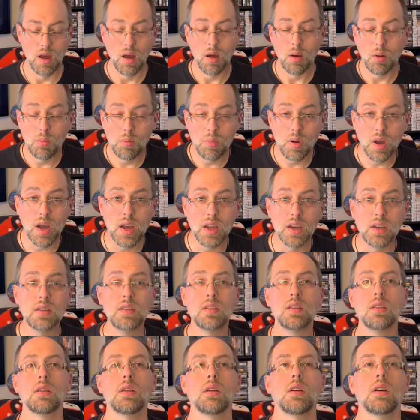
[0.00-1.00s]

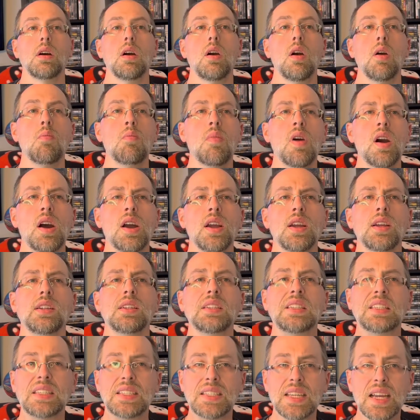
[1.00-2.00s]
But on my
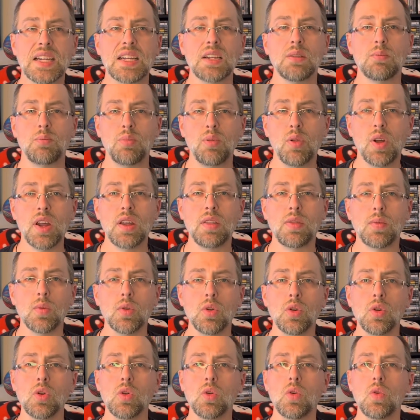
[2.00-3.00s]
second
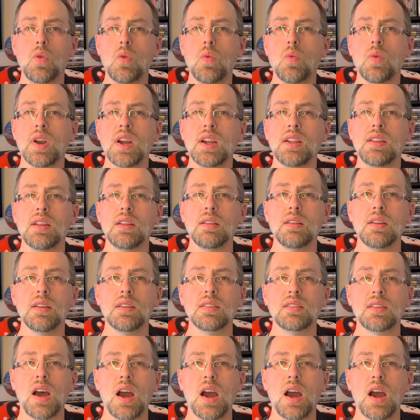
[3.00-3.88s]
playthrough, when I did this,